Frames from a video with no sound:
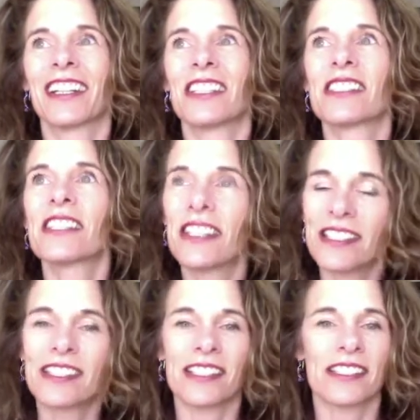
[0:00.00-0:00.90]

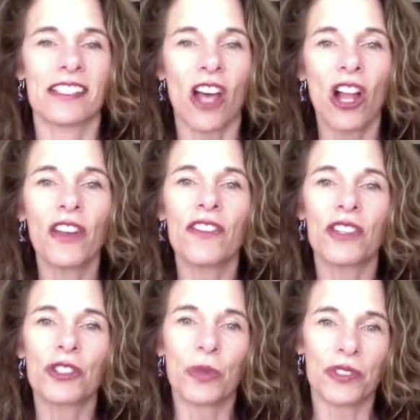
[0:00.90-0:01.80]
citizens, all of
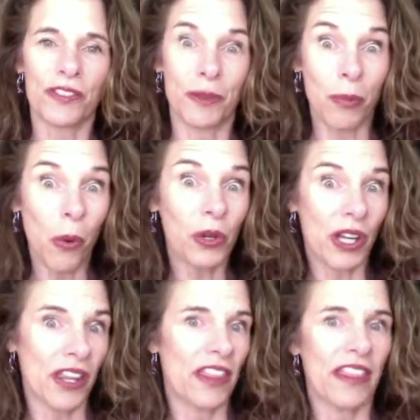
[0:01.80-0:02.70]
the sorts of
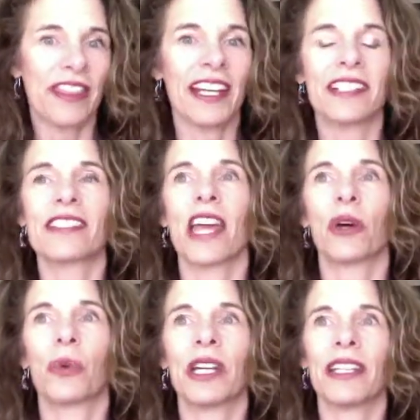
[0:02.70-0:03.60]
important things
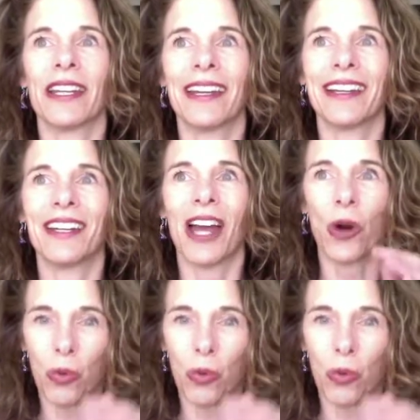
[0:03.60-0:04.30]
that we need